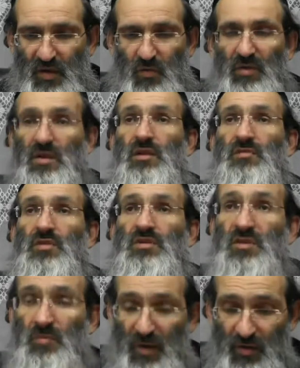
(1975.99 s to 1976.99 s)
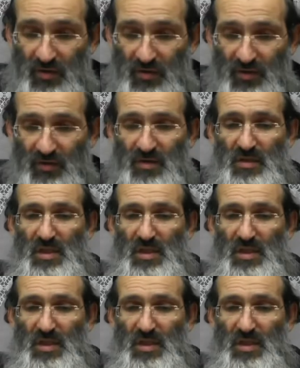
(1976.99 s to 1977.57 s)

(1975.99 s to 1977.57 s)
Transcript: Oh, we nearly finished the pereck.